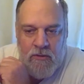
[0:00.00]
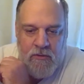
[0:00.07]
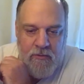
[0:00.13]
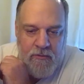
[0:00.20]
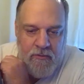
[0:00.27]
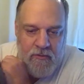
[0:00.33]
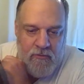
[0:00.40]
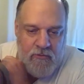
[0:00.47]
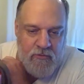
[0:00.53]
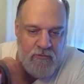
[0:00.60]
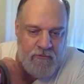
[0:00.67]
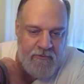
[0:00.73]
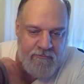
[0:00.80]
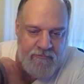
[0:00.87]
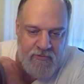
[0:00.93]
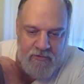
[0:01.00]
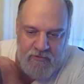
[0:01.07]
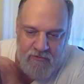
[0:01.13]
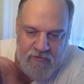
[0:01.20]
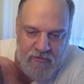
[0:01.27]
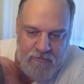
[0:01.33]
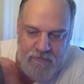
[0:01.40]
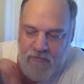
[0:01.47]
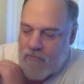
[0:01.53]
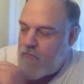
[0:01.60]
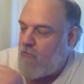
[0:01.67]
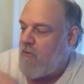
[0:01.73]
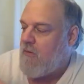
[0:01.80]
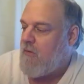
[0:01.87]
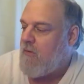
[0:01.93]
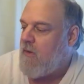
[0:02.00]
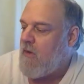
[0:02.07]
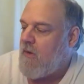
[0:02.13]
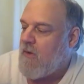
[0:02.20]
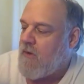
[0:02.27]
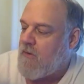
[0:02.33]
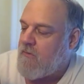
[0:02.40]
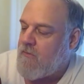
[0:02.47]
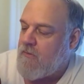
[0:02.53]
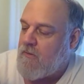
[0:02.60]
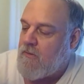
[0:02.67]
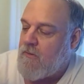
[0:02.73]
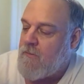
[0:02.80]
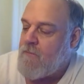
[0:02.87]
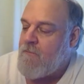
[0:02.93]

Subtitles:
you know, who they've had to team up with, that kind of thing.